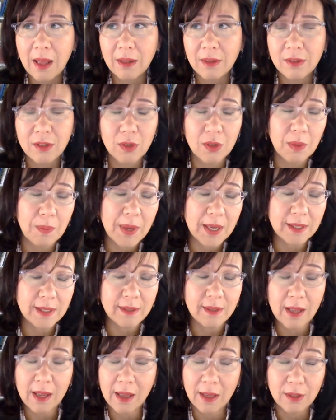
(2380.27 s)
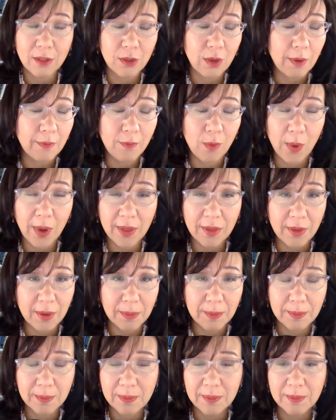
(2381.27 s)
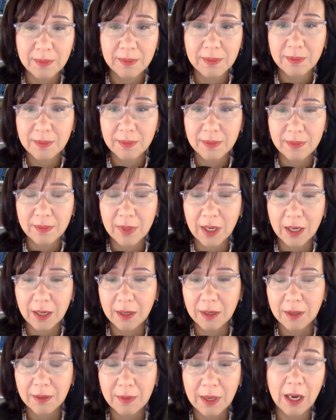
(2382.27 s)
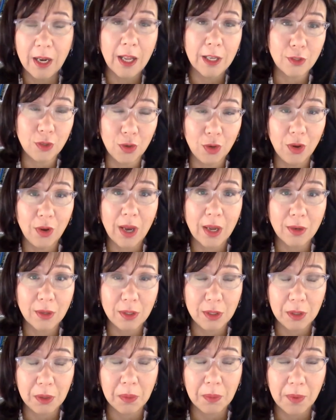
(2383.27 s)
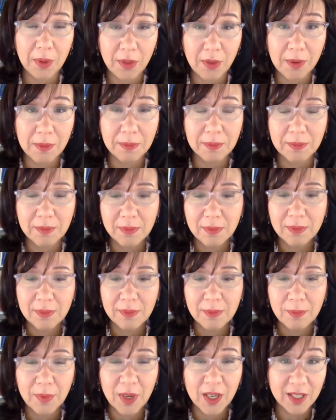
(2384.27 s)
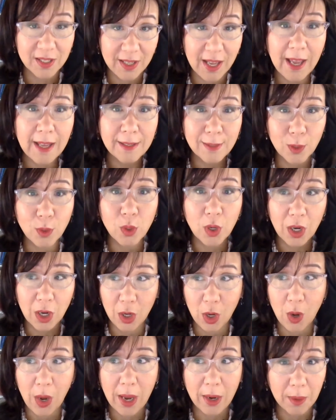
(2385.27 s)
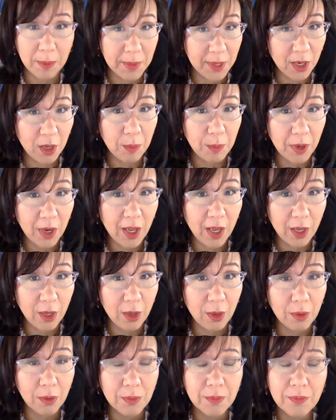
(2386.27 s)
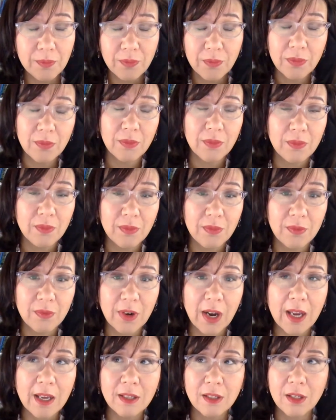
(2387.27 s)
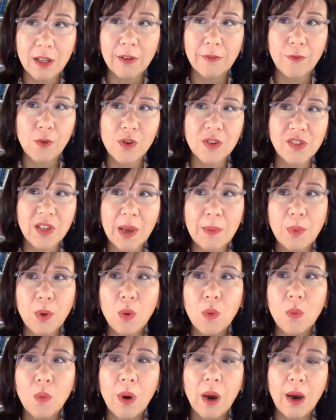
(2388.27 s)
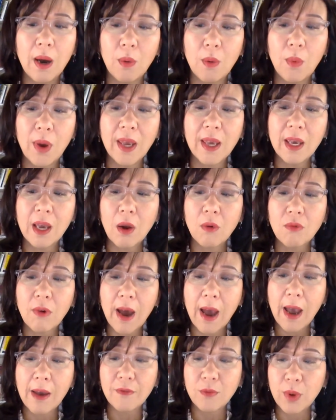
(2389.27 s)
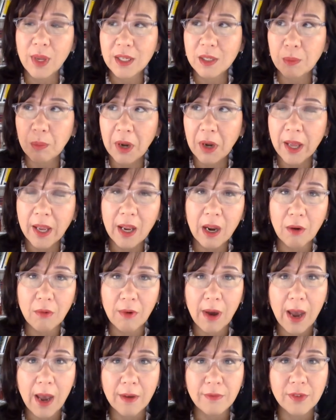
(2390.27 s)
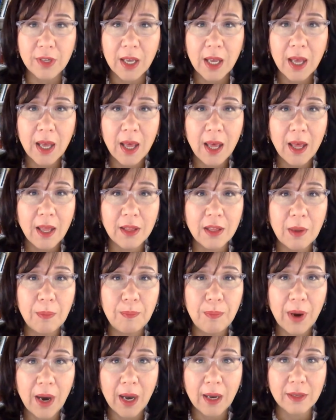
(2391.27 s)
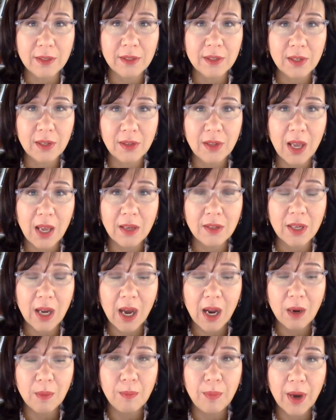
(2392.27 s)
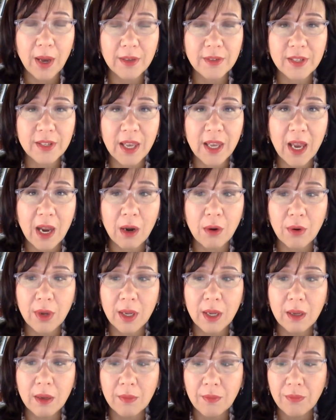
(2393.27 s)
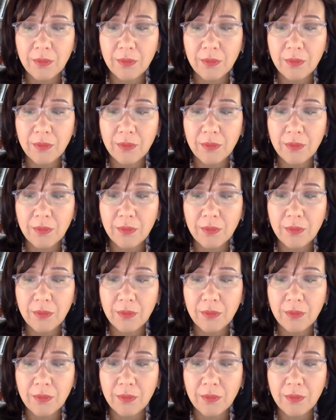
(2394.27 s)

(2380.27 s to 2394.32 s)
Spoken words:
so the best thing is to avoid them, unless you know how to deal with them, because they certainly know how to manipulate you, right? That, for example, when his plane arrived, the entire bus carrying,